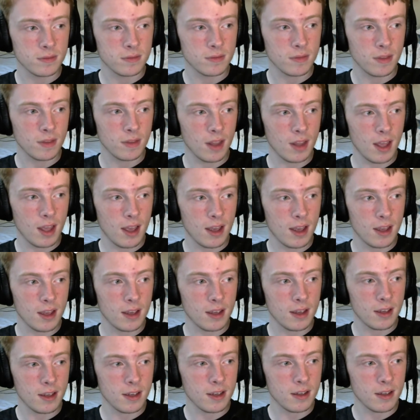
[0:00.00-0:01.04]

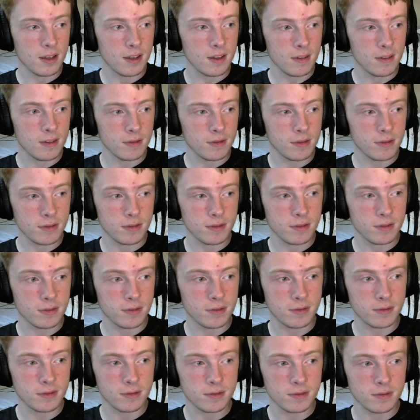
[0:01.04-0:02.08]
they've.
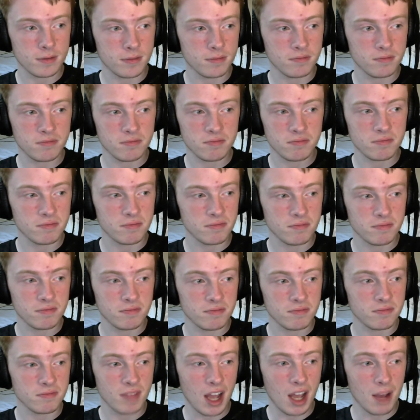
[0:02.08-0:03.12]

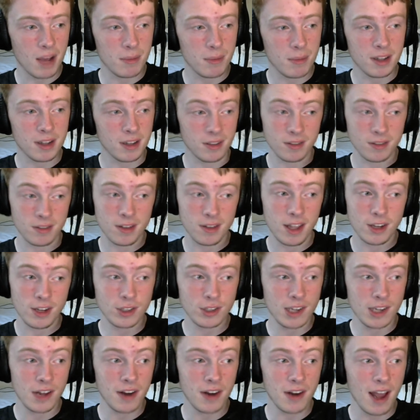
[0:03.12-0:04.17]
I mean, they took
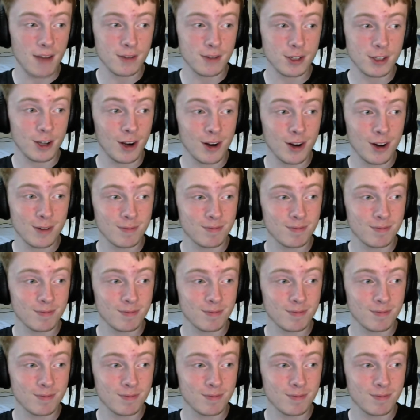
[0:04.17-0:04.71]
down Avangar.